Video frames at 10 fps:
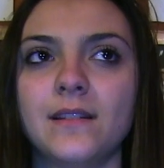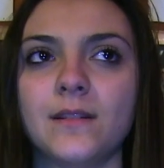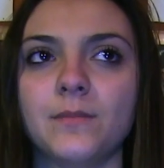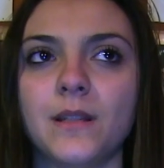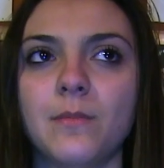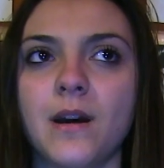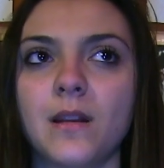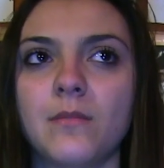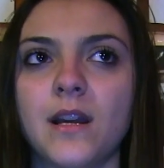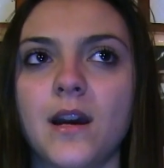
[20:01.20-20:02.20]
something
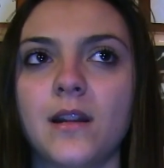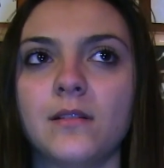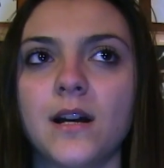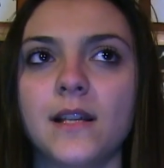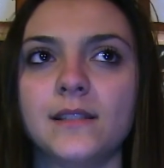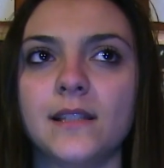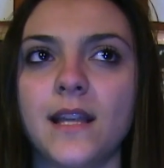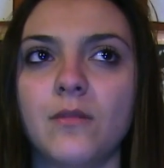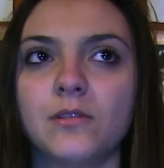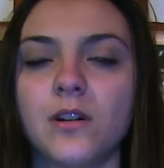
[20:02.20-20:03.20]
about him I idolized, and
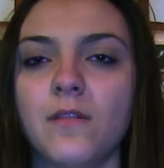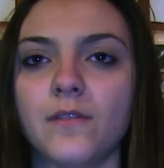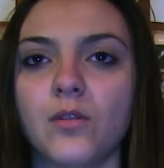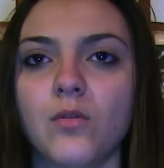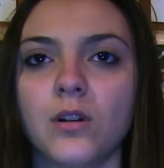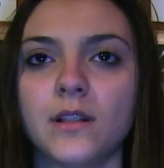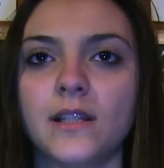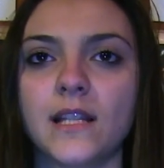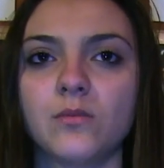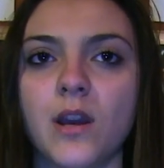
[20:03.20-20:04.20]
that was off the court, and
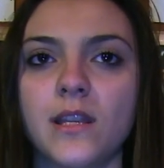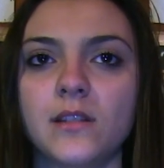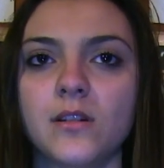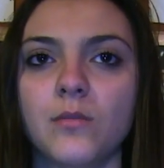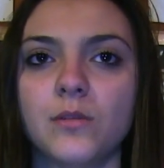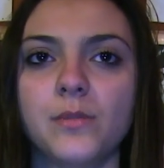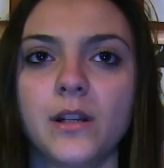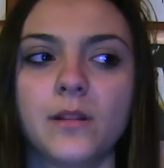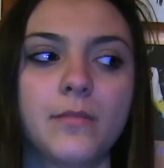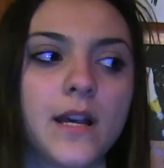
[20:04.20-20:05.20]
that's why he's so much
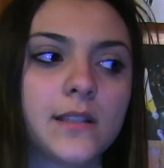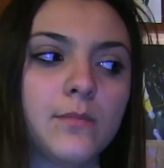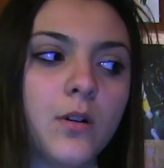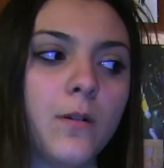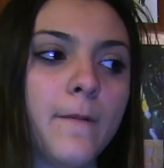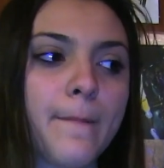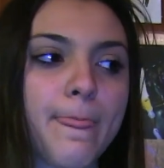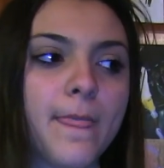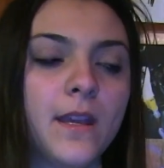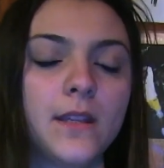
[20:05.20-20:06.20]
bigger than basketball.
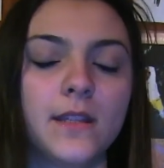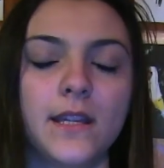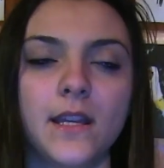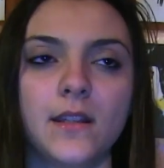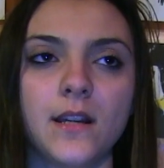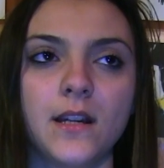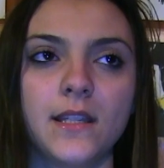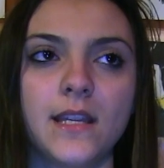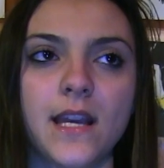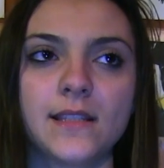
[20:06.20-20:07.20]
And
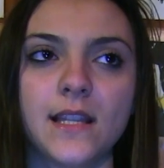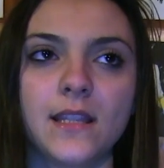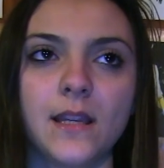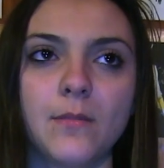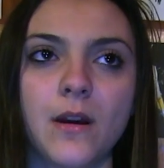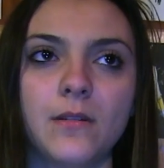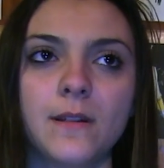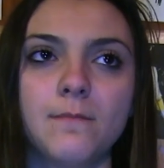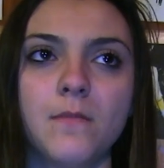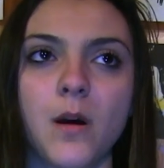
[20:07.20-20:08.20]
he has that thing about
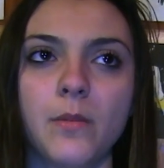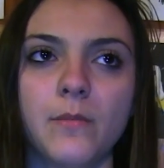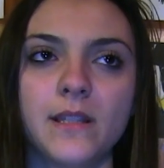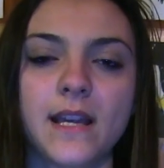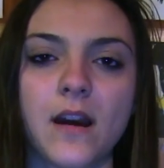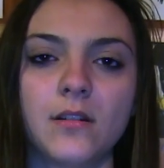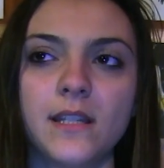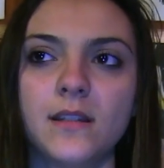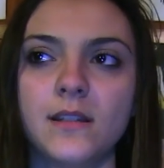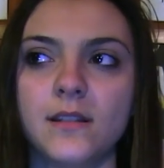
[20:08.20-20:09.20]
him, MAMBA
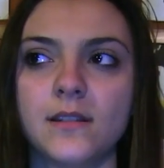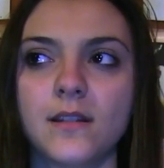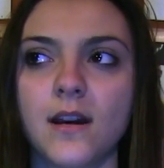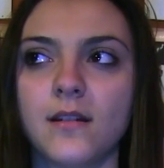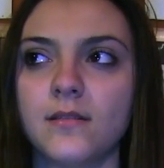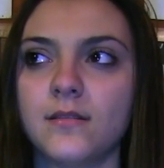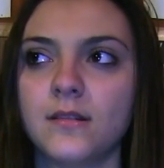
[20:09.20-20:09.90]
mentality. It's not